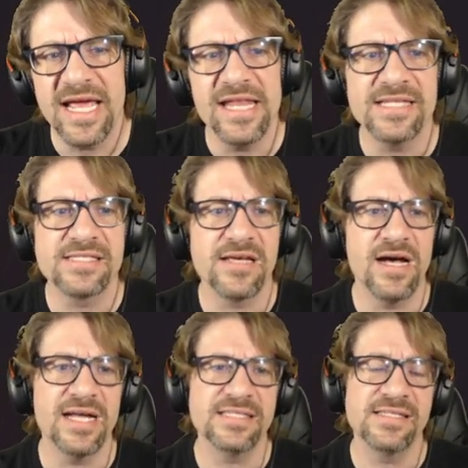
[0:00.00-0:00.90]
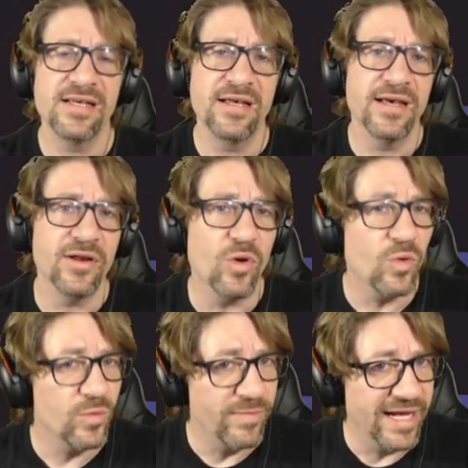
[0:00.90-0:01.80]
And it's got an
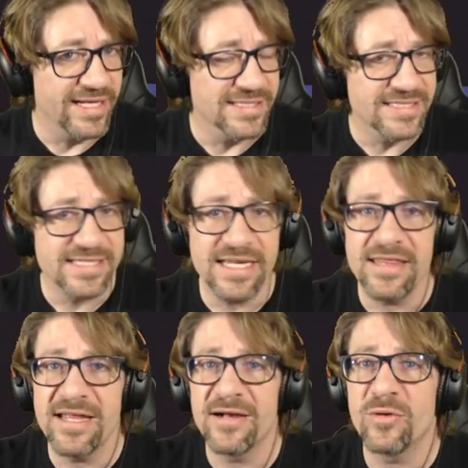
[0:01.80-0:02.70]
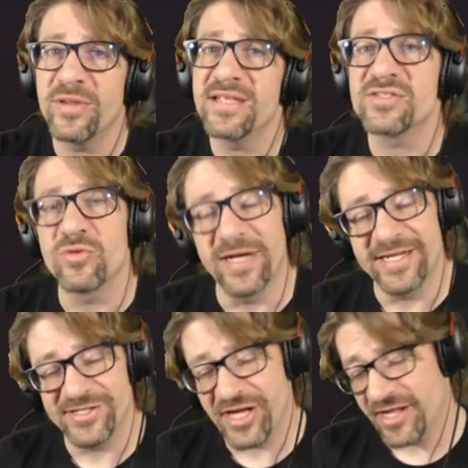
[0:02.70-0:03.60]
old man sitting there with his
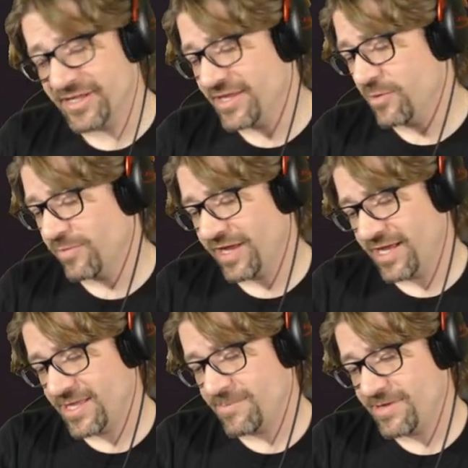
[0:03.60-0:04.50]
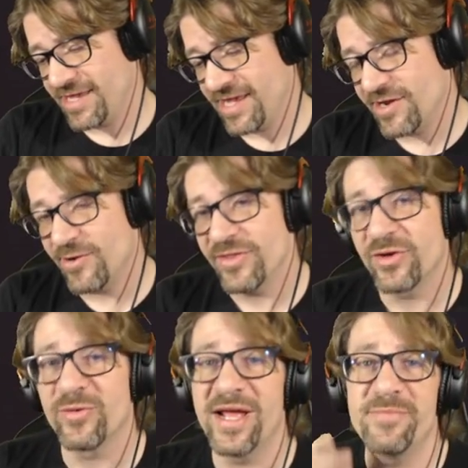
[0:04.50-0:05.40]
grandchild and they're playing the piano and the
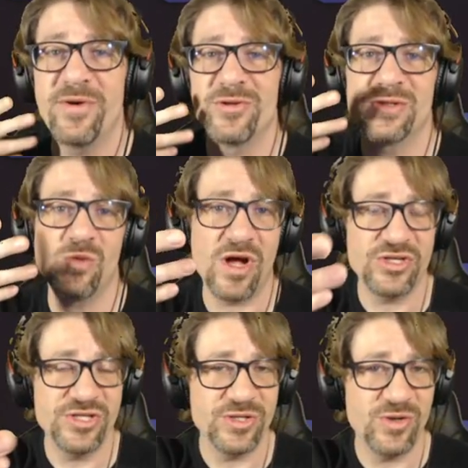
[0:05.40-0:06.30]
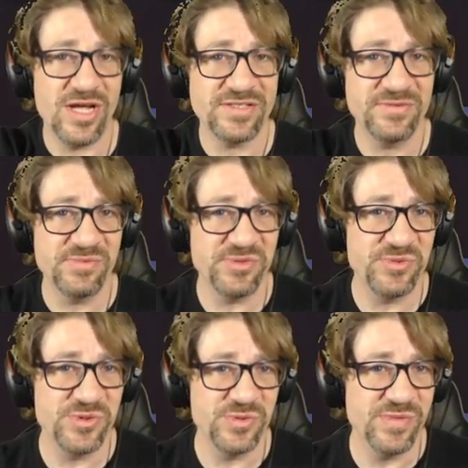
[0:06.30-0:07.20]
grandmother's watching across from the
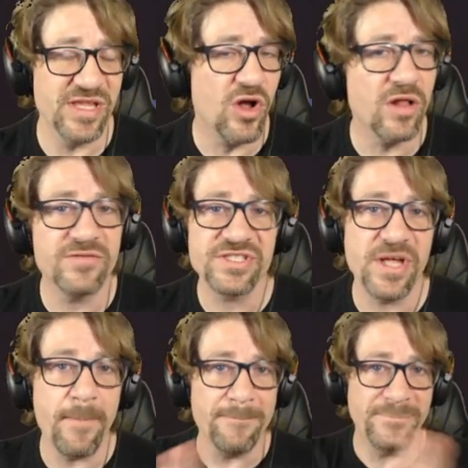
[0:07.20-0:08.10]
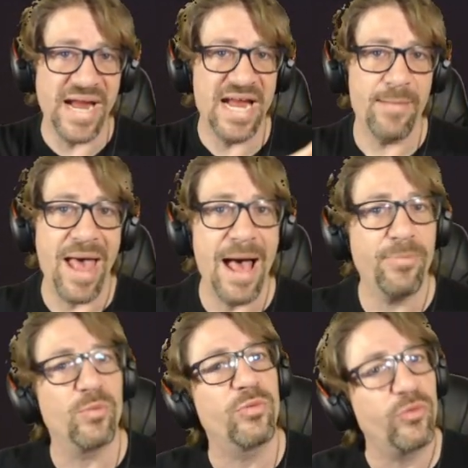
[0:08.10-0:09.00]
room and then all of a sudden bam
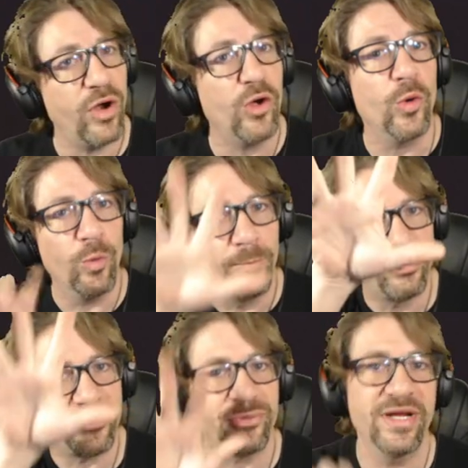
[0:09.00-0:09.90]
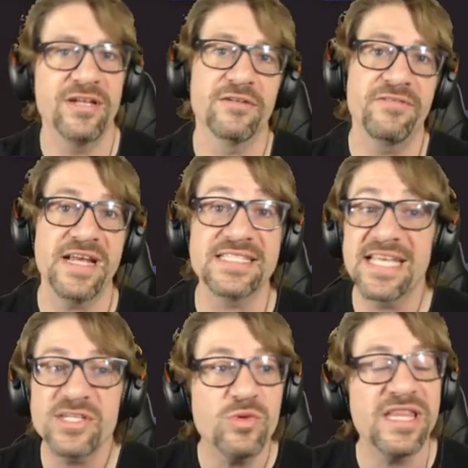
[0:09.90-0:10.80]
apple pro in your face
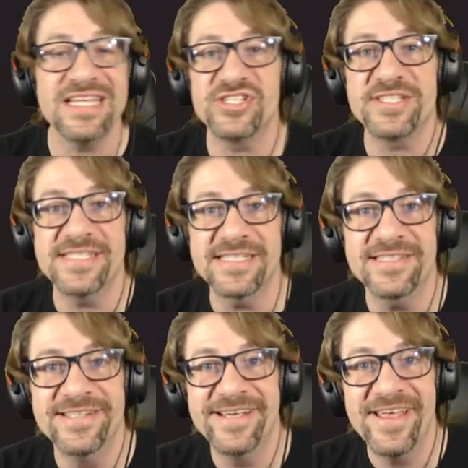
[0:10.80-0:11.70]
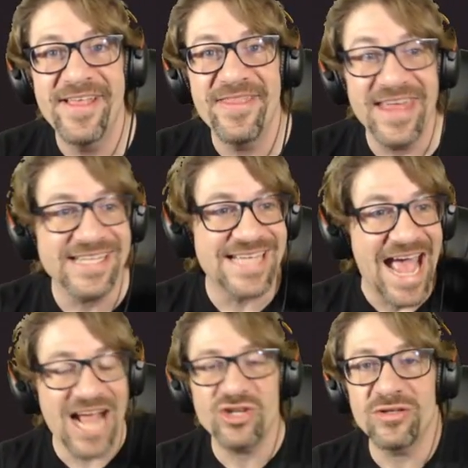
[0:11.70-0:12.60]
guess what they just did that is
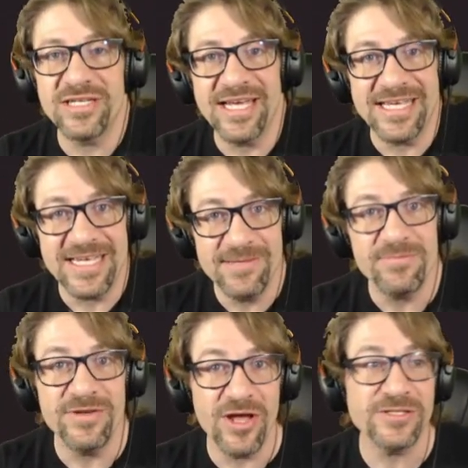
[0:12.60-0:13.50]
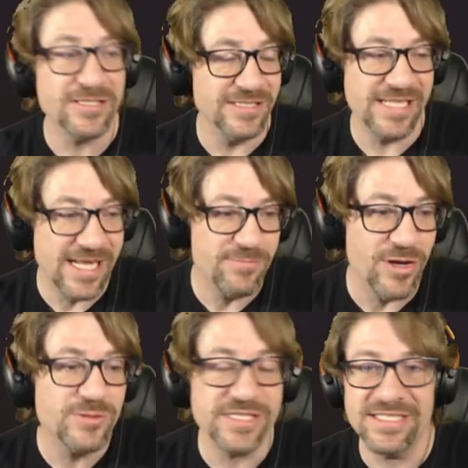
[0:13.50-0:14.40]
actually a hypno
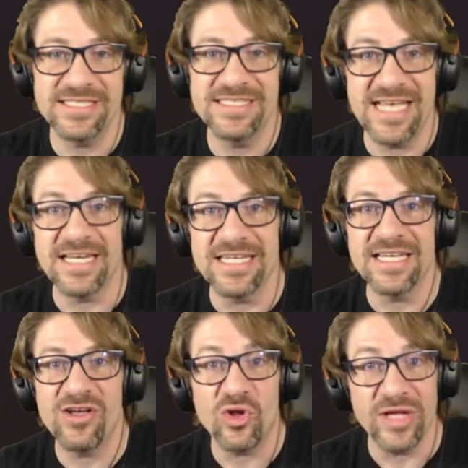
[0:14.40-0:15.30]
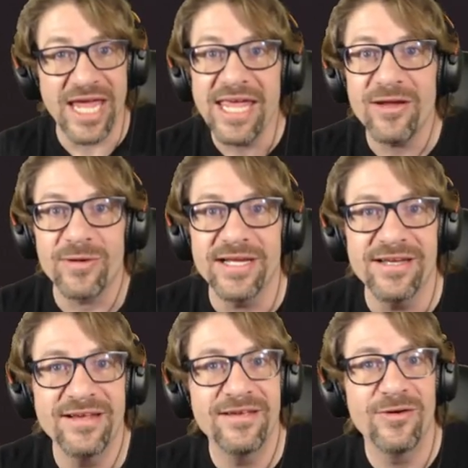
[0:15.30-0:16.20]
hypnosis technique called anchoring
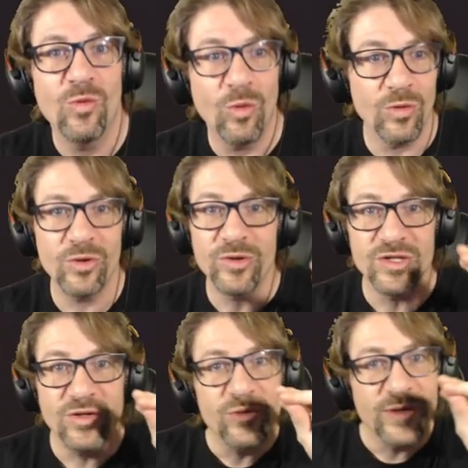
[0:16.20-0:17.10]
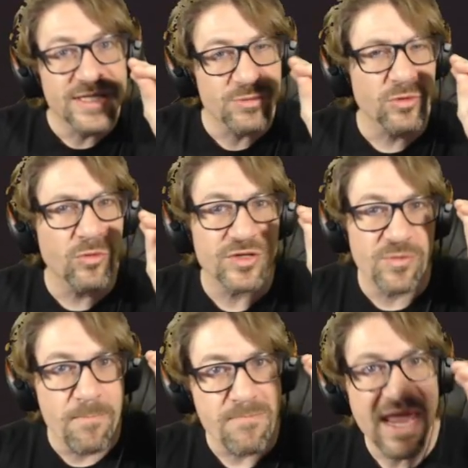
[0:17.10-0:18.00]
what we're going to do is we're going to
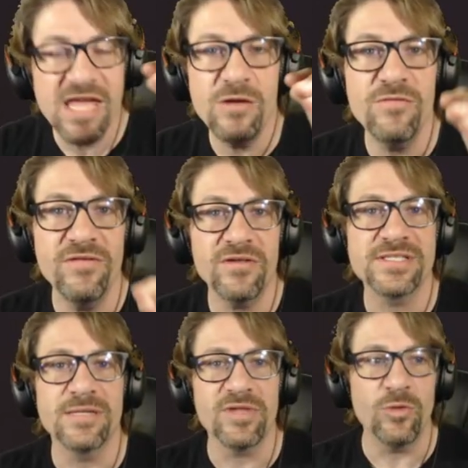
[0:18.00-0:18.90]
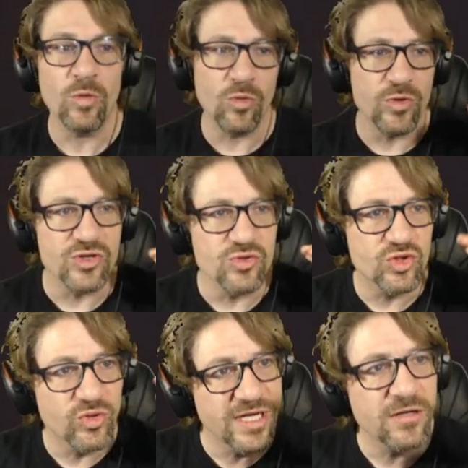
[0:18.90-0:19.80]
make you feel something. We're going to
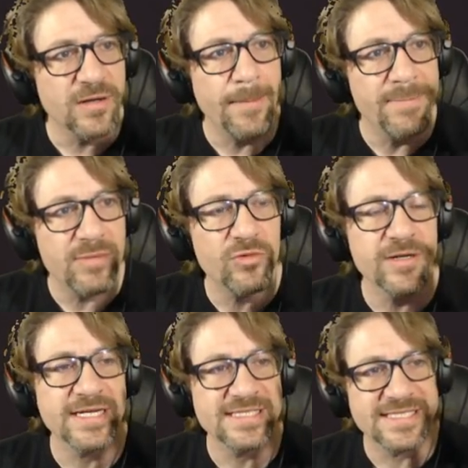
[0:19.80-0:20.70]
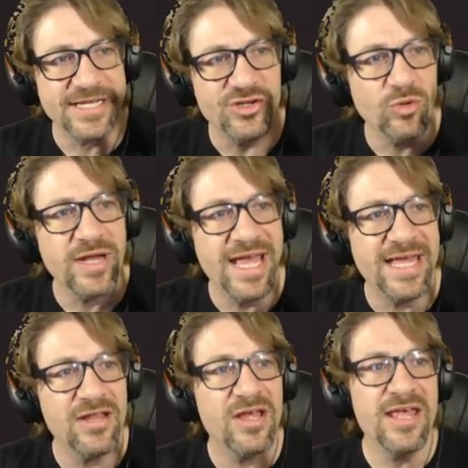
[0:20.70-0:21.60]
trigger a memory inside your
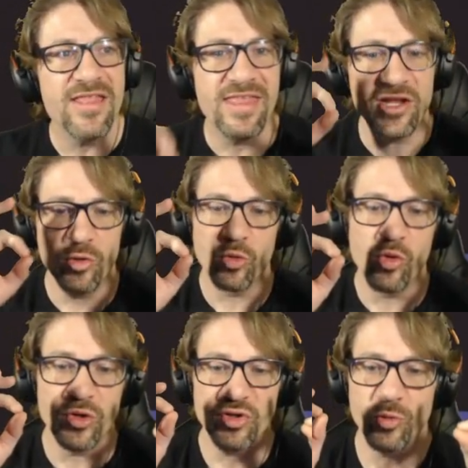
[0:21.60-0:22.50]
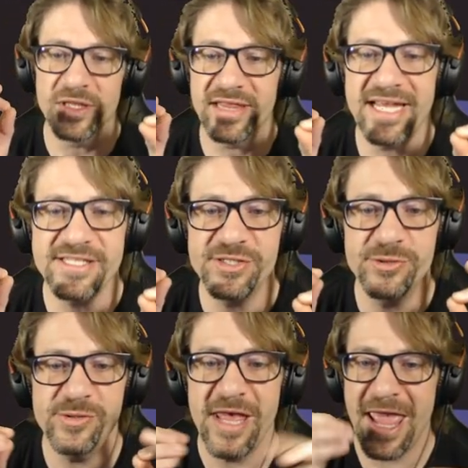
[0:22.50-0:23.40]
head that you are going to relate
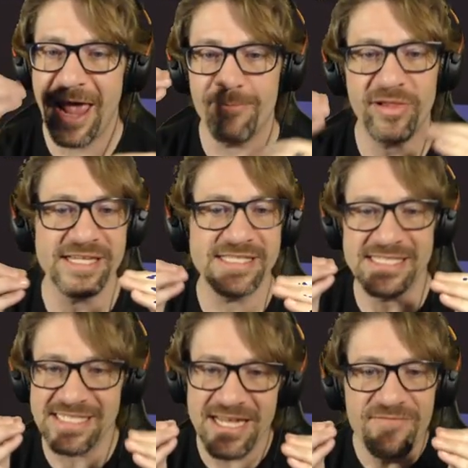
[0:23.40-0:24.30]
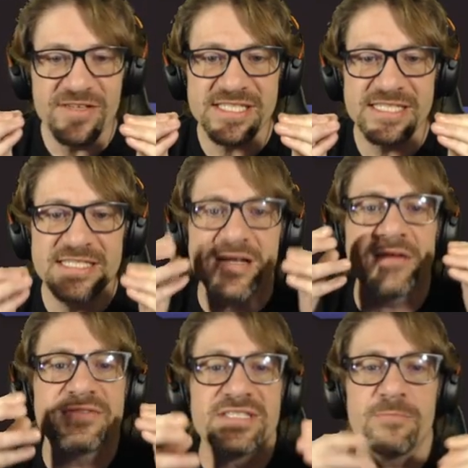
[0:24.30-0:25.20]
to and place this emphasis
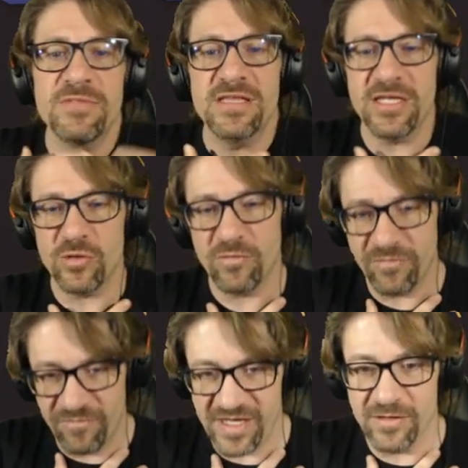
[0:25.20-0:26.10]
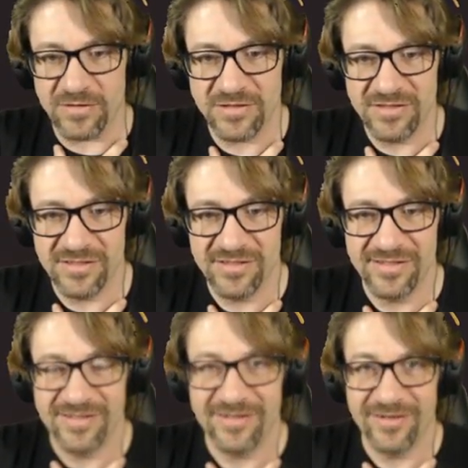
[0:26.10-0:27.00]
of something that you feel,
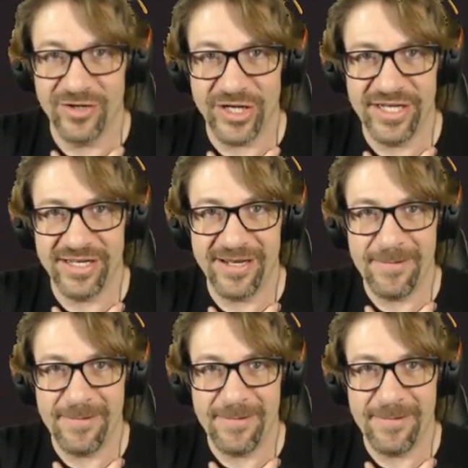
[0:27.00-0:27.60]
right?